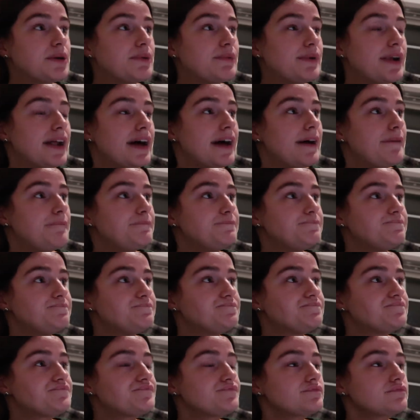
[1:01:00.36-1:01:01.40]
we were like,
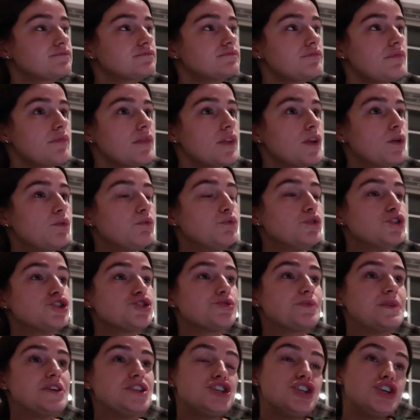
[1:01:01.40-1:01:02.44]
what
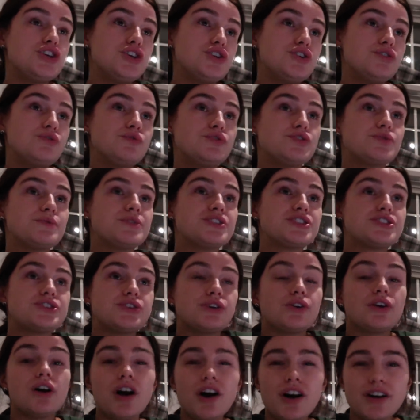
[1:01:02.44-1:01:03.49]
should we do, should we just
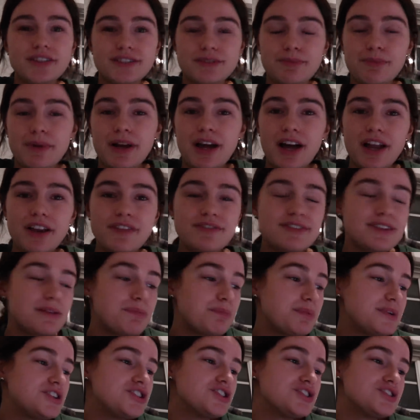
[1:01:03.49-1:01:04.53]
do cards, and we kind of said
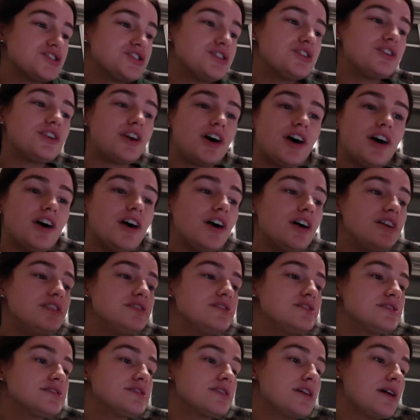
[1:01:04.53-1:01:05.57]
we'd just do
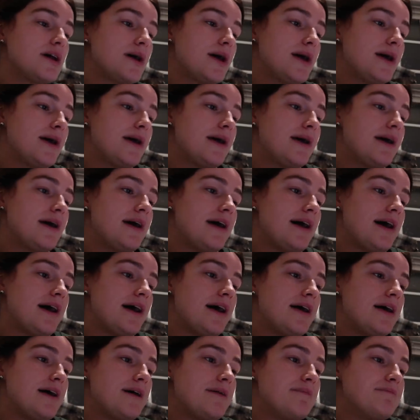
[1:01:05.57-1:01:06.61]
cards.
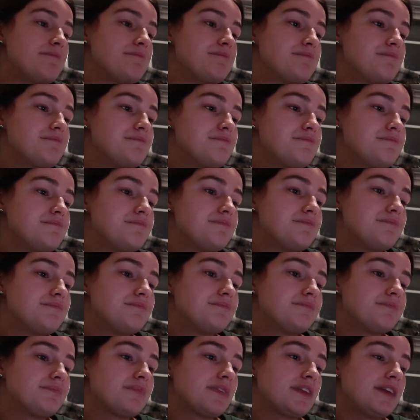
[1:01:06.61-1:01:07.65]
Um,
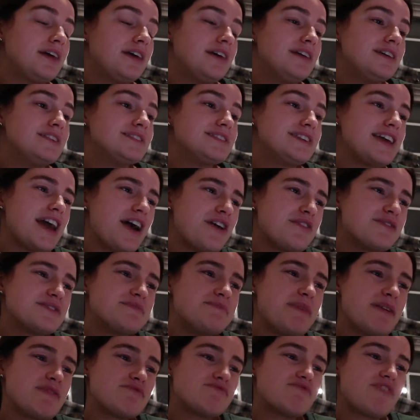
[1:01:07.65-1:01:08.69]
so yeah, it was a
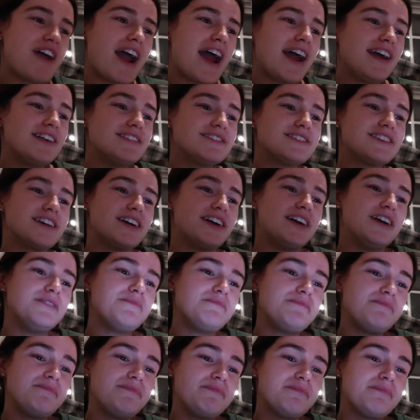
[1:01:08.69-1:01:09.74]
bit
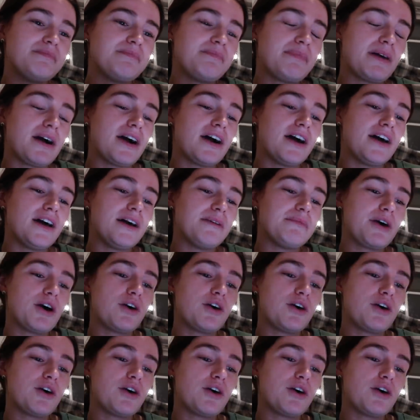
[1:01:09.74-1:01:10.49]
random. But um,